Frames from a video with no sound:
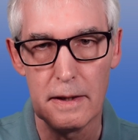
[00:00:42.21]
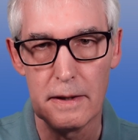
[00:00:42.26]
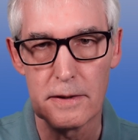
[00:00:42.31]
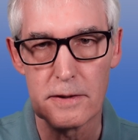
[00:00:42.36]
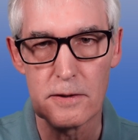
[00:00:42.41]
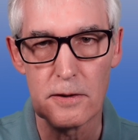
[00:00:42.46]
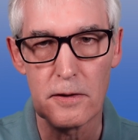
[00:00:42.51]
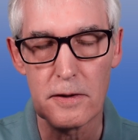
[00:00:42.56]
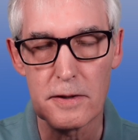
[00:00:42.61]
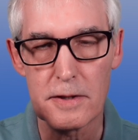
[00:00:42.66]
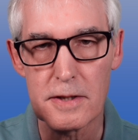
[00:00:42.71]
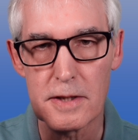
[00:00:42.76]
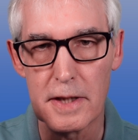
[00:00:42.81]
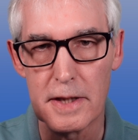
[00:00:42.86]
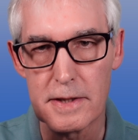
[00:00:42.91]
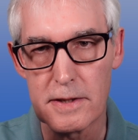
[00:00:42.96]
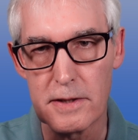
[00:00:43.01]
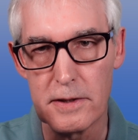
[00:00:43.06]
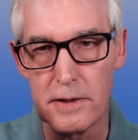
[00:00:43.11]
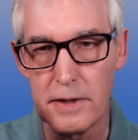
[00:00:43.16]
Sonos
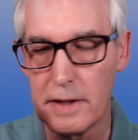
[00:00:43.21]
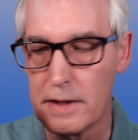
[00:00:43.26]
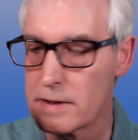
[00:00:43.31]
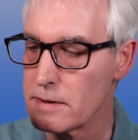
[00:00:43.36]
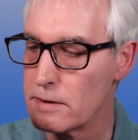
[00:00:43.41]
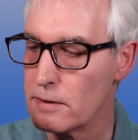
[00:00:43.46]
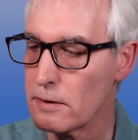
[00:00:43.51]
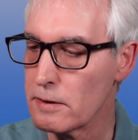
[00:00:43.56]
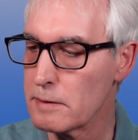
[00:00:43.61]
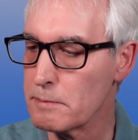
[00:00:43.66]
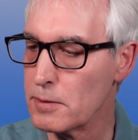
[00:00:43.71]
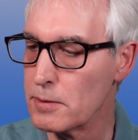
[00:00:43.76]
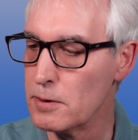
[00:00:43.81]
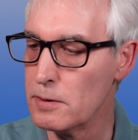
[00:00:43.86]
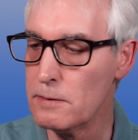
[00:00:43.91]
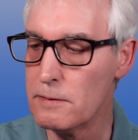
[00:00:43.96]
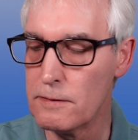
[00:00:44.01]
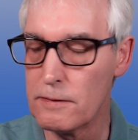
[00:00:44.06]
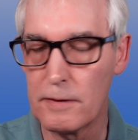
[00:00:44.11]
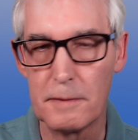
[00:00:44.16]
says that it's dust
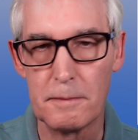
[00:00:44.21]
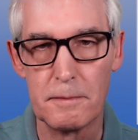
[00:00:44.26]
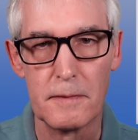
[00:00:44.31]
proof,